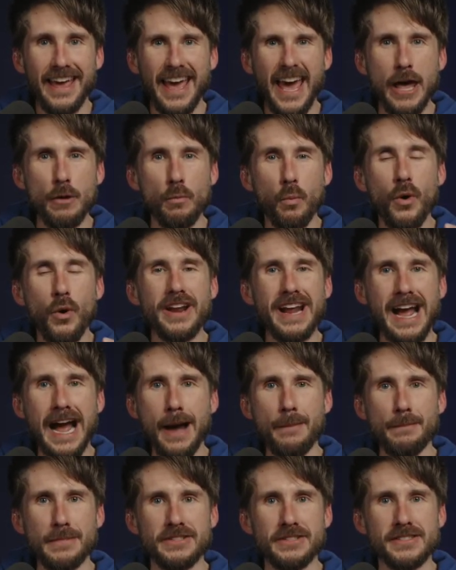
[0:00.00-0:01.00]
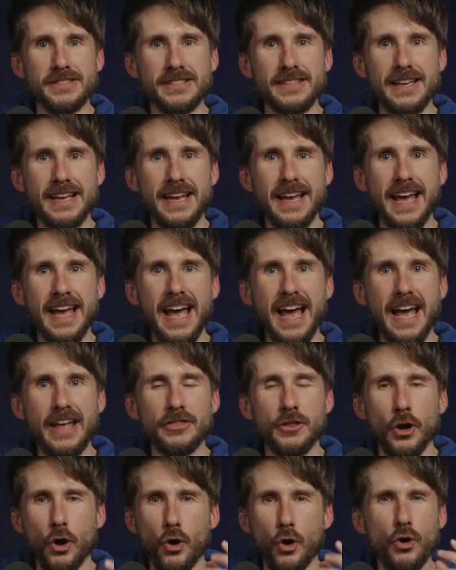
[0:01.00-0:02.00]
And what happens?
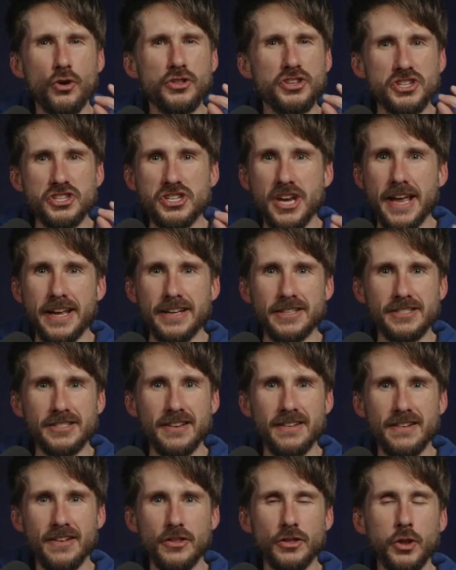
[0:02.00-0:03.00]
The earth shakes.